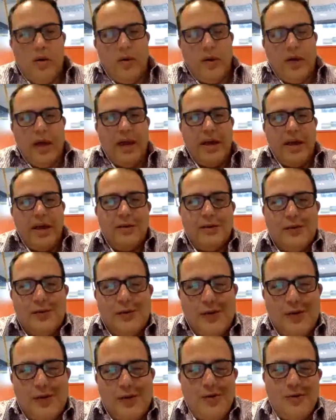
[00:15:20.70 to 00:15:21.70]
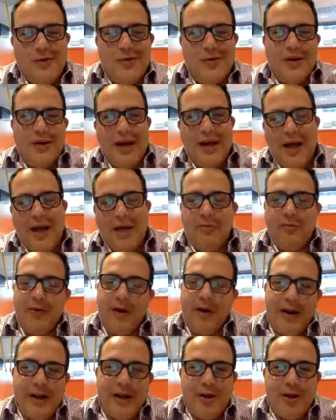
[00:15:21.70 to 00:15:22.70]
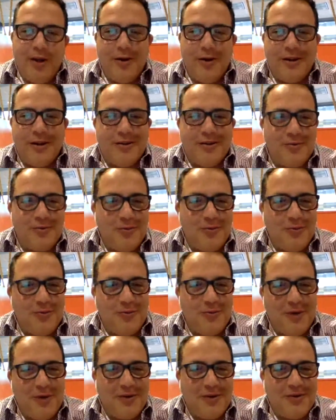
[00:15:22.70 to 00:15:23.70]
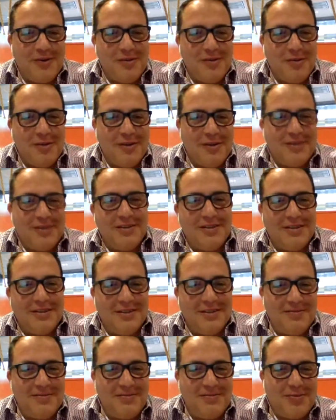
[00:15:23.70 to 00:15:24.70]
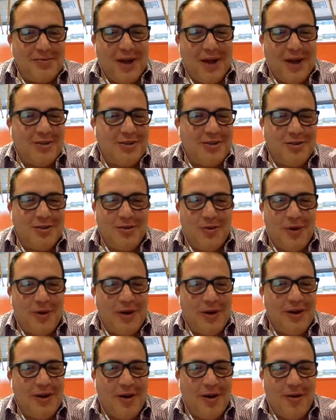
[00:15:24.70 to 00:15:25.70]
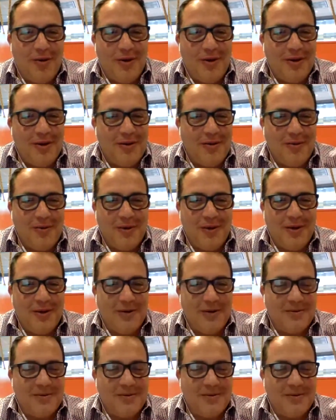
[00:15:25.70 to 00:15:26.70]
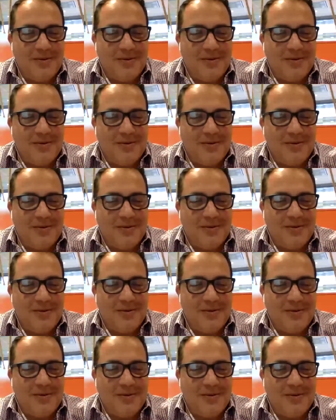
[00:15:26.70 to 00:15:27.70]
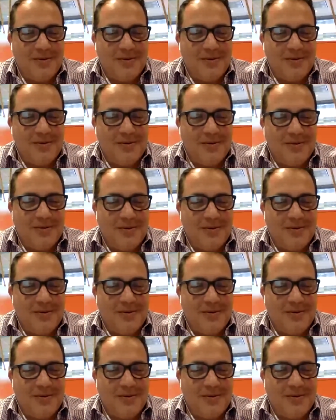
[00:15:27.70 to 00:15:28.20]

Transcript: Okay. So I'm very curious. What are some of the projects you're working on? What are your What are your like oh, solving,